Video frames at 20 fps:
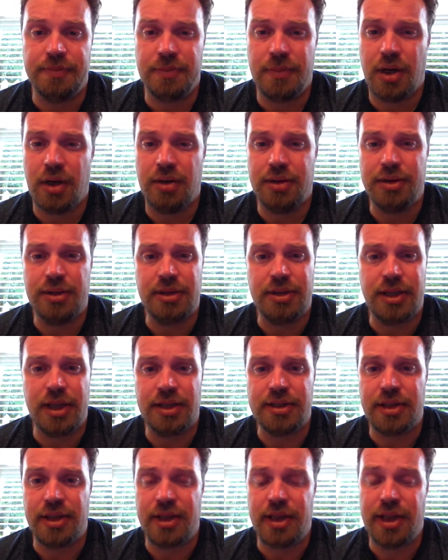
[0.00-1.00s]
all these
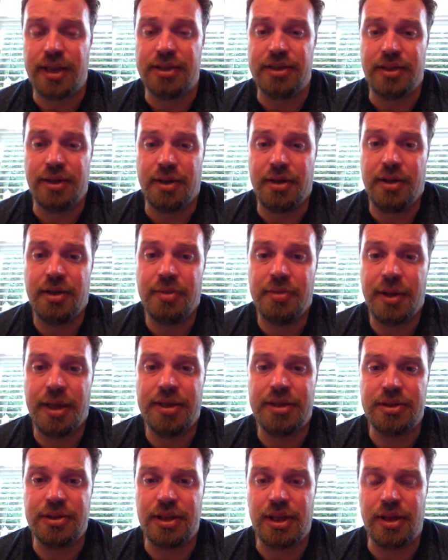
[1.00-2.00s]
kinds of things that
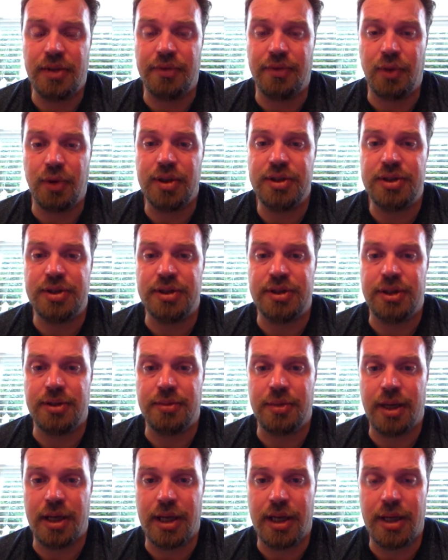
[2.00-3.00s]
basically the voices in
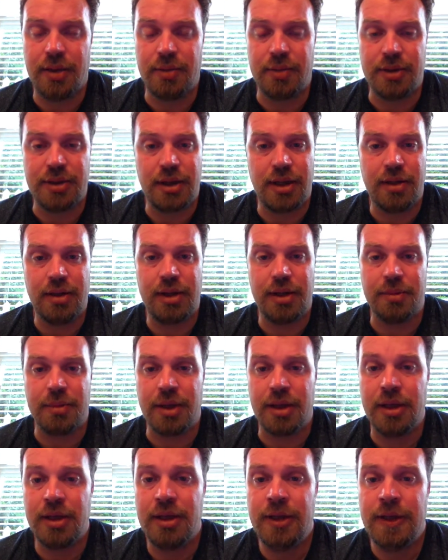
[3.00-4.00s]
my head were telling
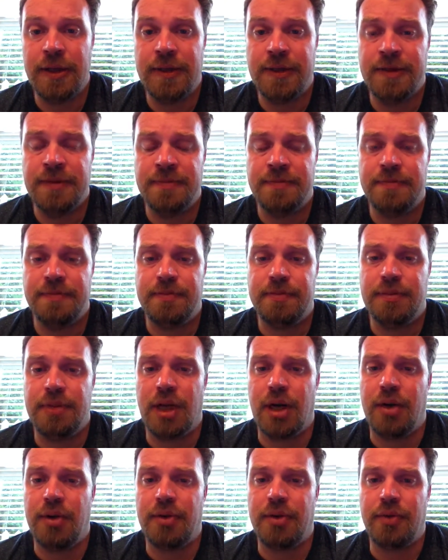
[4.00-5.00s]
me.
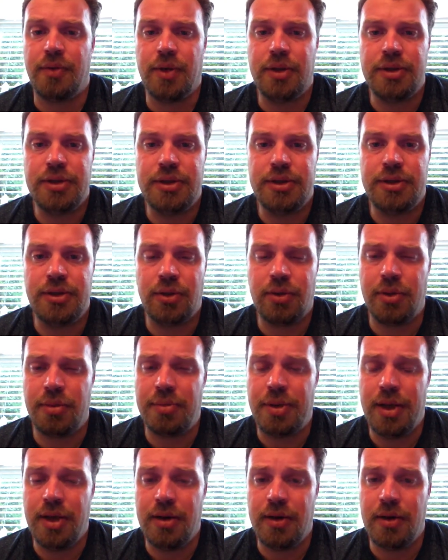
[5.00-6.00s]
Now, the voices don't
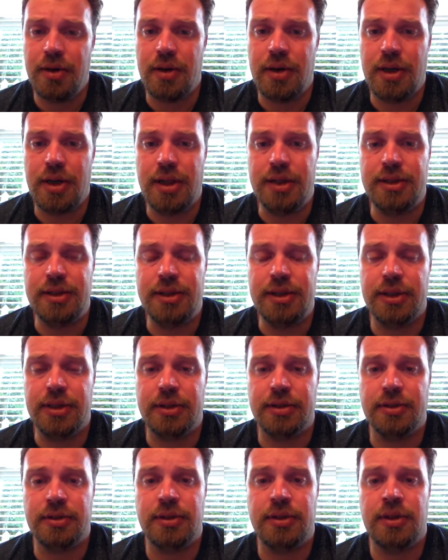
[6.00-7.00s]
appear
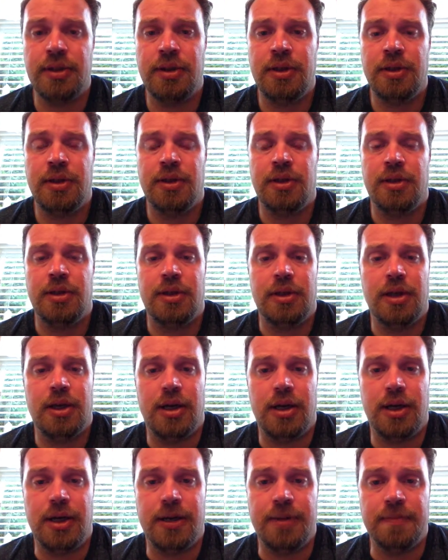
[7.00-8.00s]
until
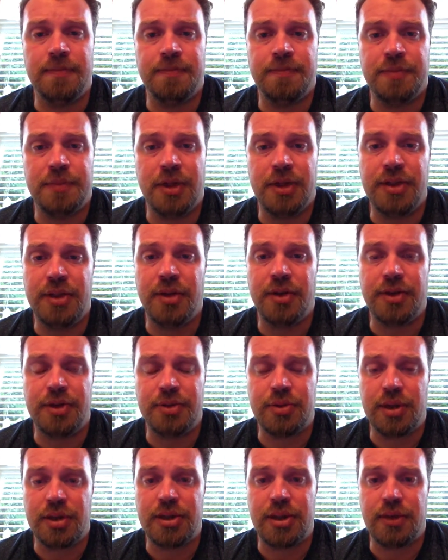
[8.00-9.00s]
the
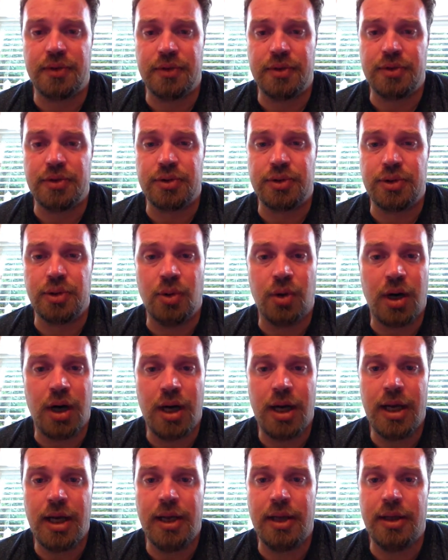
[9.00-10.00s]
stress levels are so
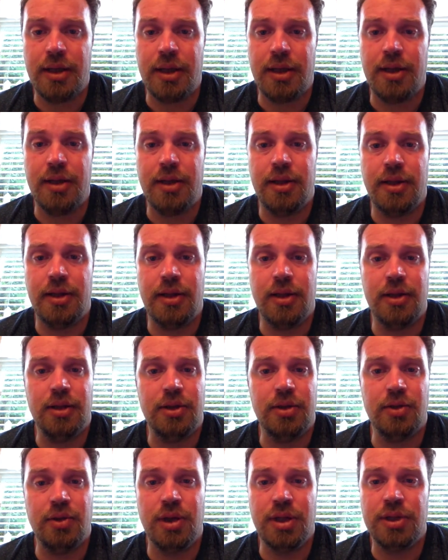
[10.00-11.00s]
high that
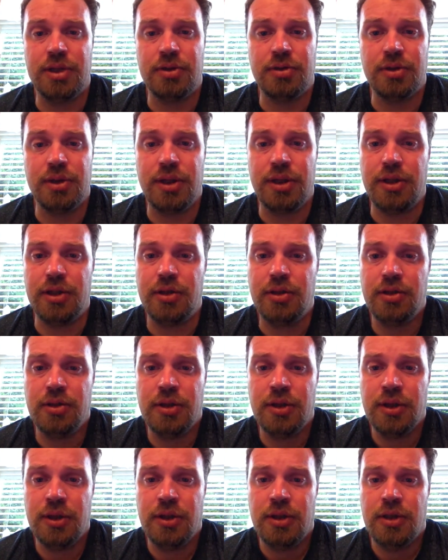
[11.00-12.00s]
you literally
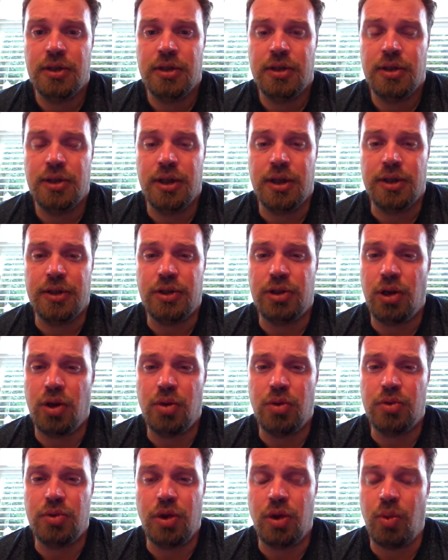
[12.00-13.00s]

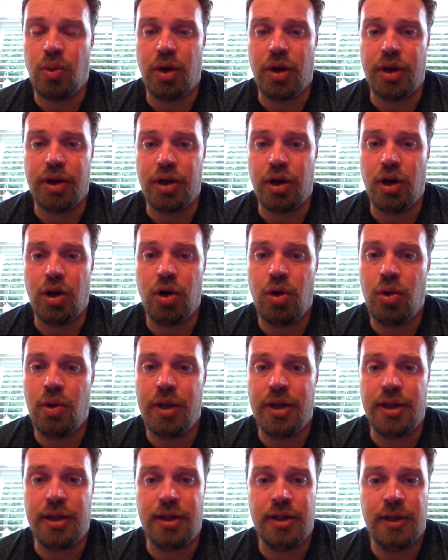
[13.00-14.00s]
don't know where to go,
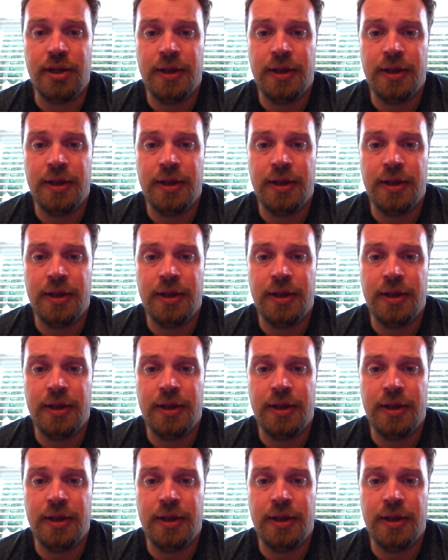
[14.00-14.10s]
and